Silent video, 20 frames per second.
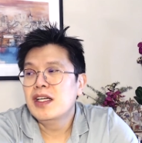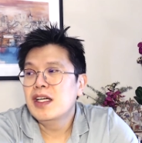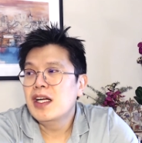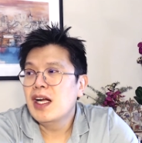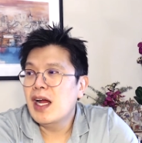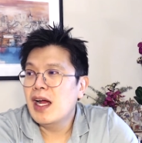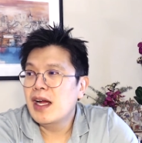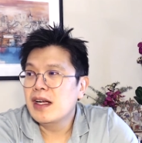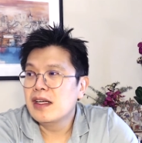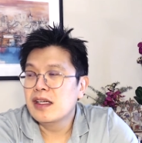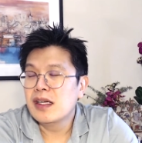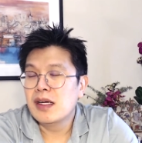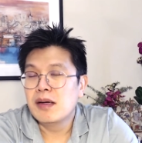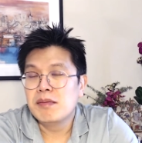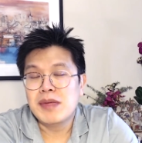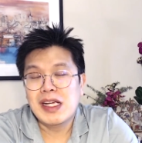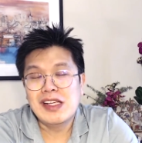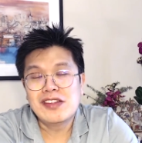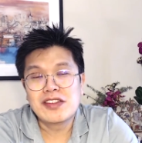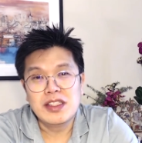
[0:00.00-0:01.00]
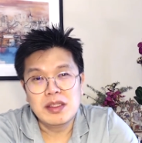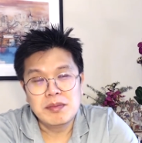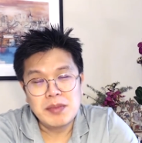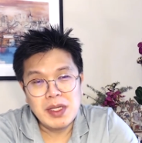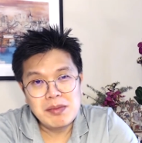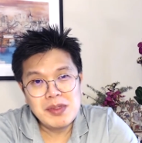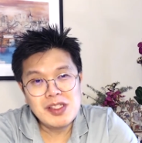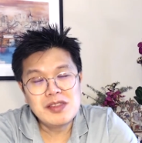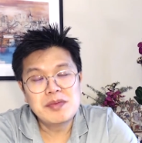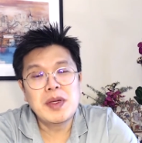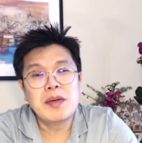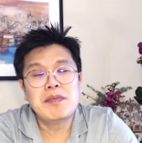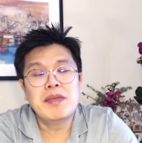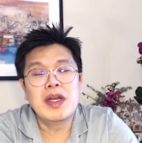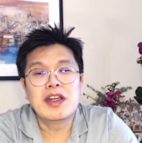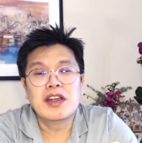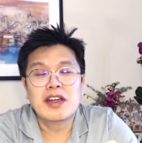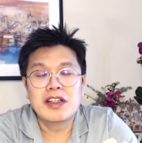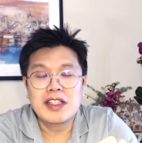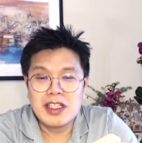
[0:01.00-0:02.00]
and uh, basically babies is bit
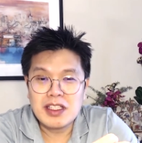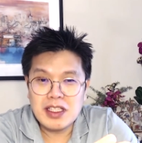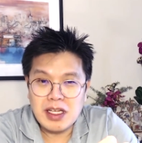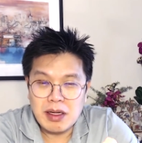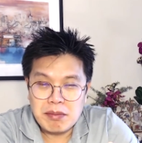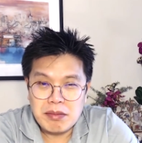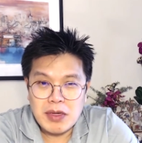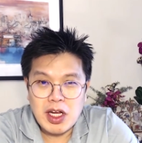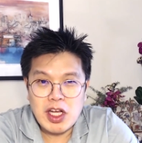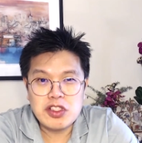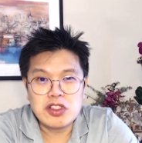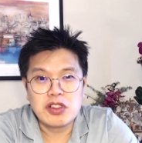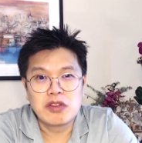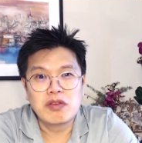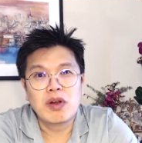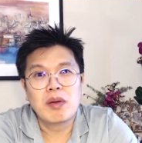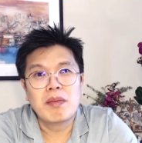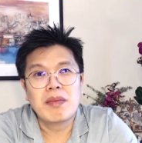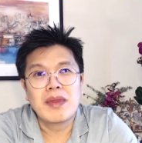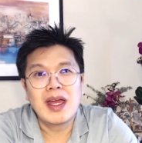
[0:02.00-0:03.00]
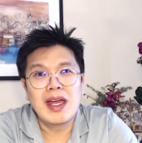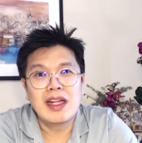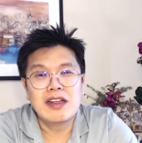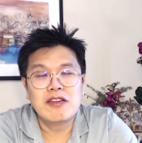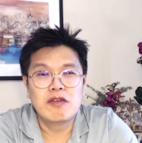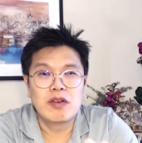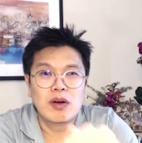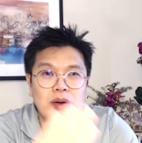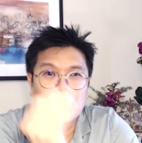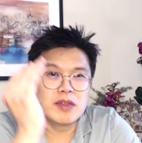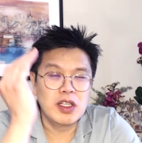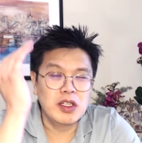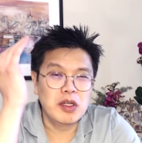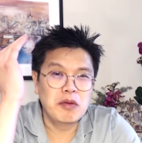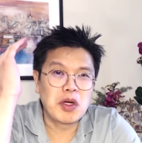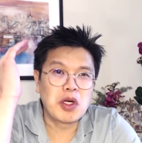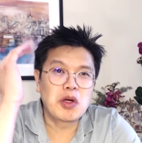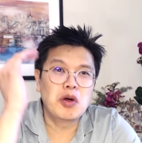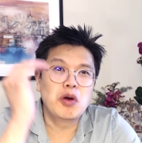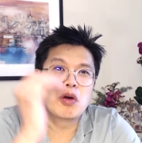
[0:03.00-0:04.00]
bigger then can measure from that from you know
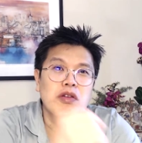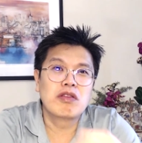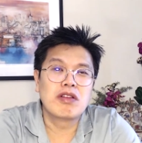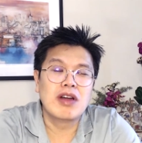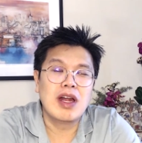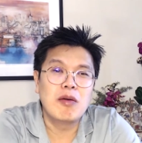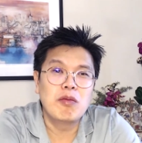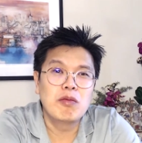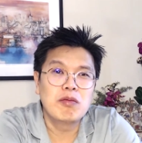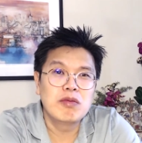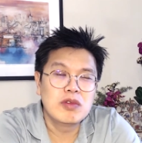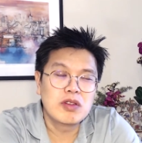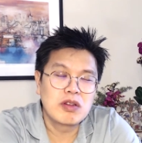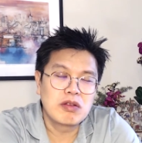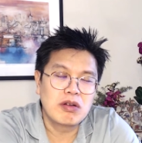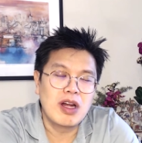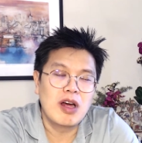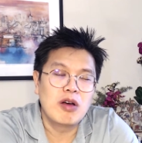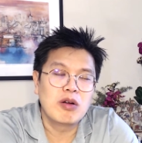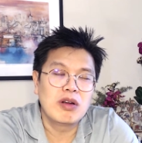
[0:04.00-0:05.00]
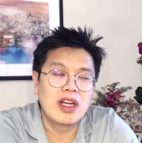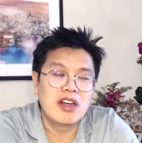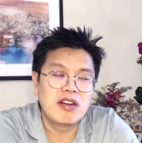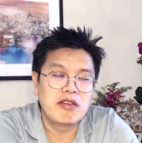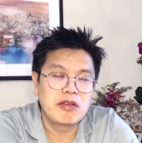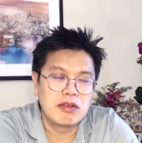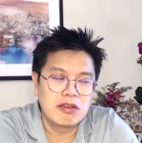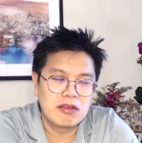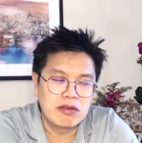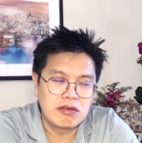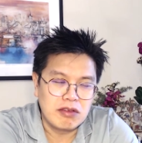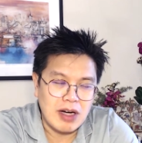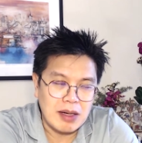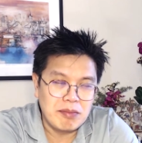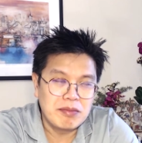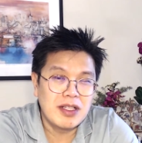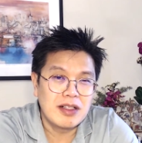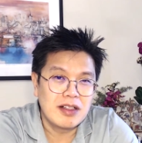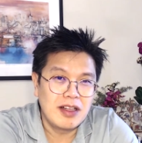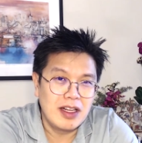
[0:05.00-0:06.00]
we call crown crown
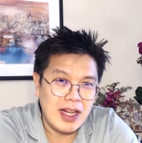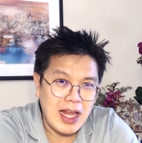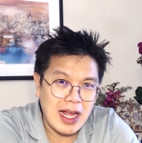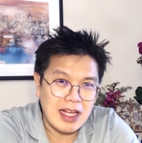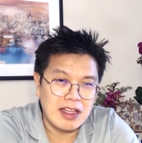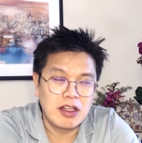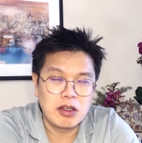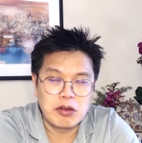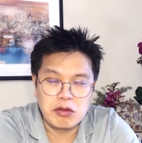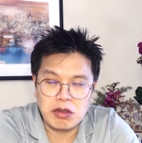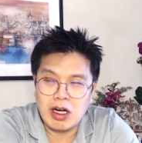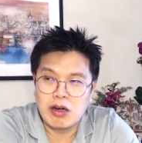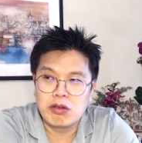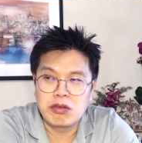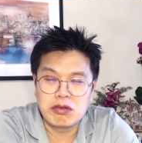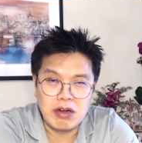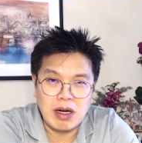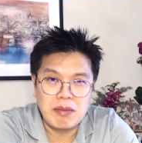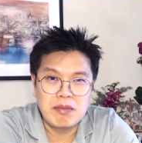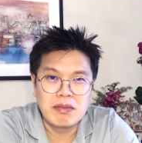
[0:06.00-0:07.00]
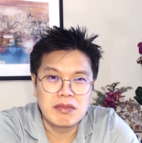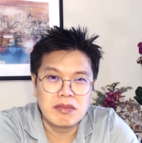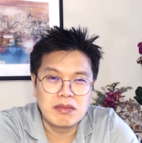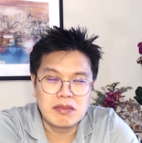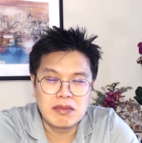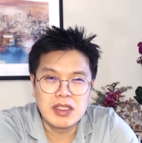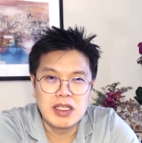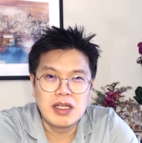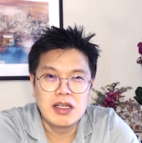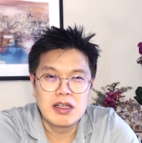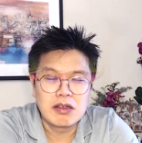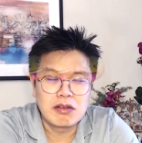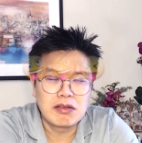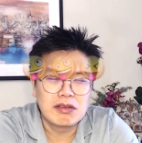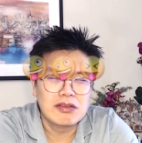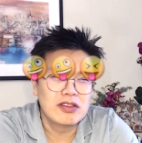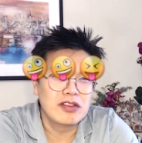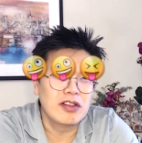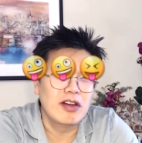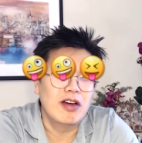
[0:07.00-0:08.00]
rump length crown rump
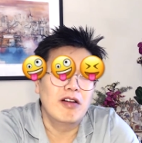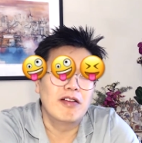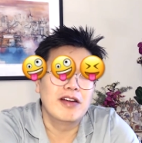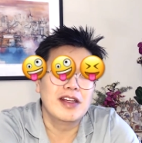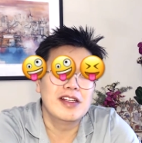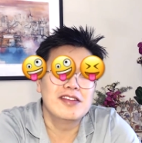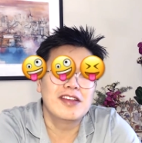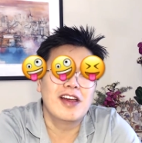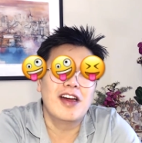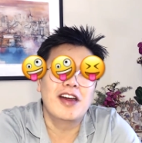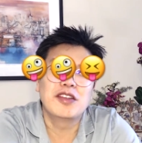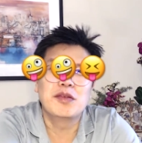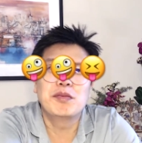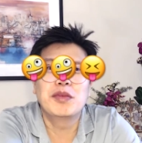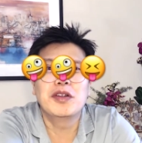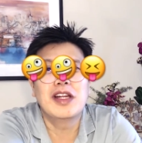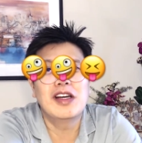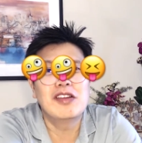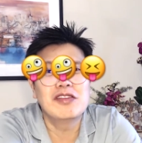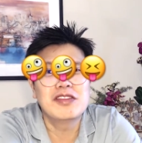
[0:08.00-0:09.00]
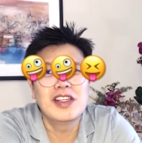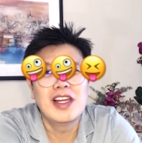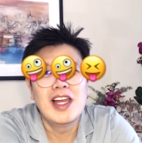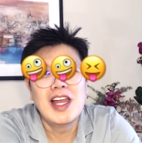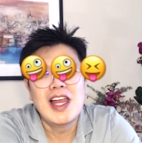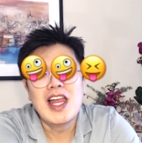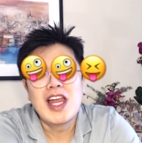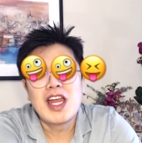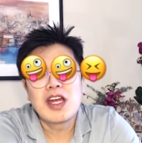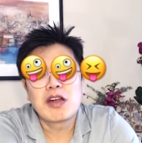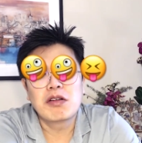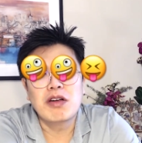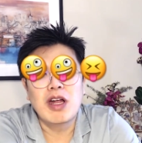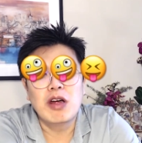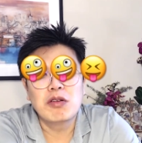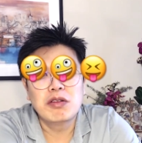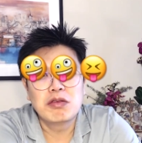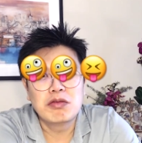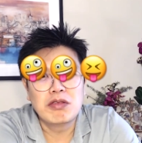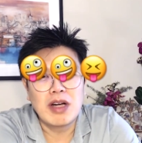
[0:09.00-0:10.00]
sorry it's hard to pronounce
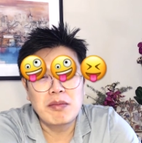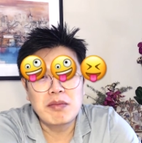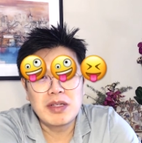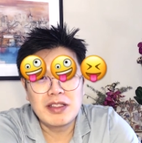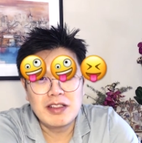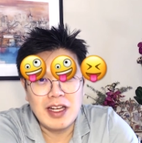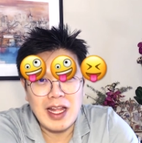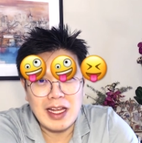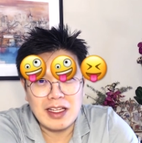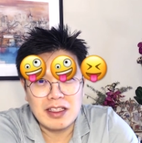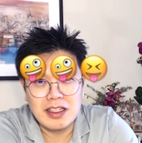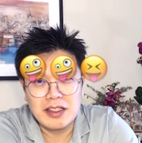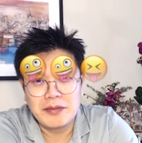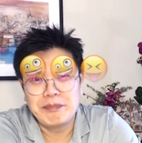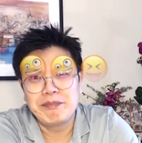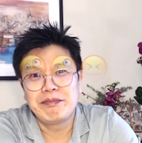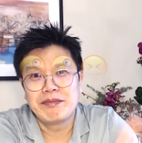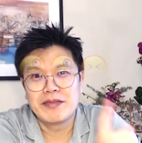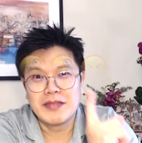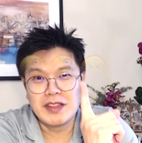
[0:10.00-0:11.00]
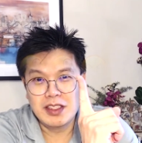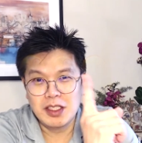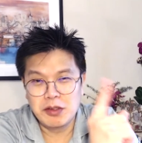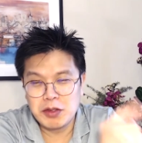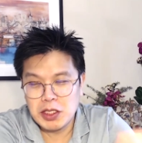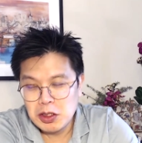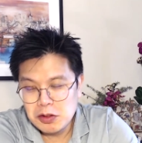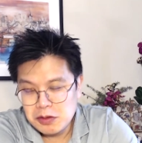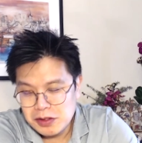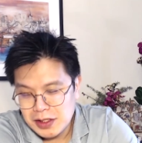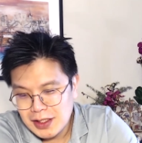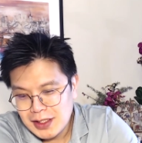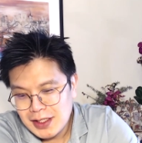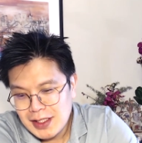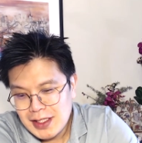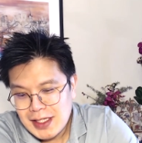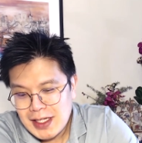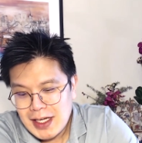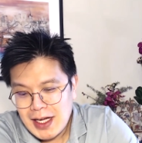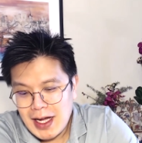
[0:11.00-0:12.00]
crown rump length here we go
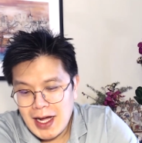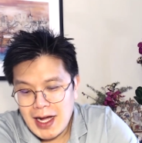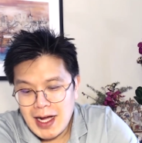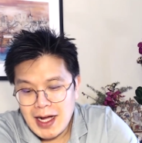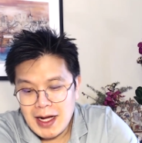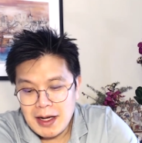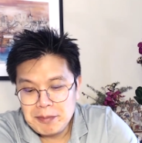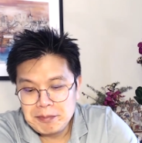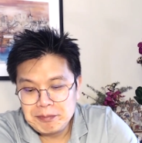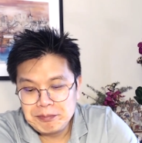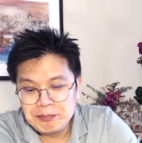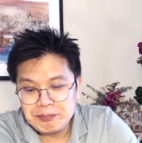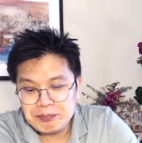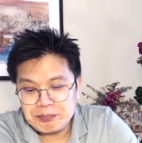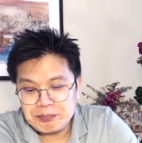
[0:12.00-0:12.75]
um,